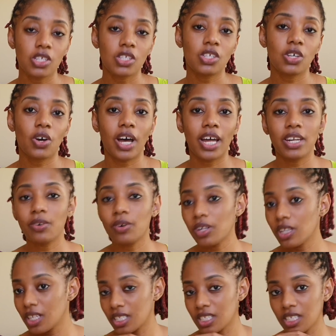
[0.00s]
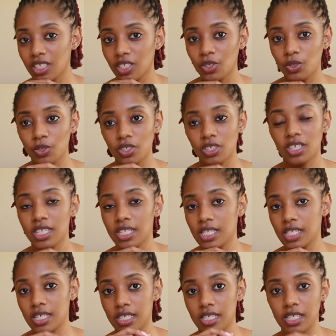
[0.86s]
So I know a lot of you
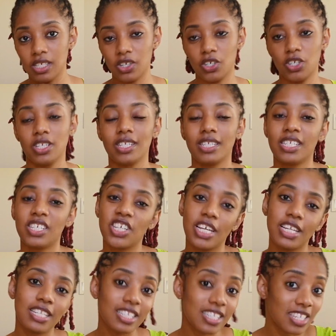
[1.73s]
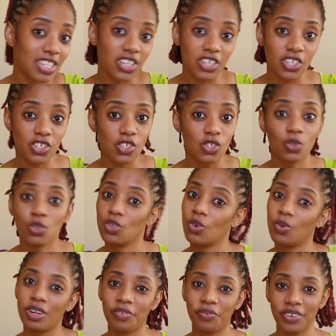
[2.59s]
Gen Zers don't
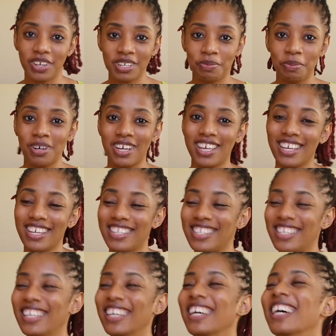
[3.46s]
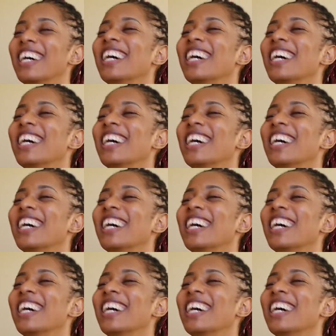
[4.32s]
know what Facebook is.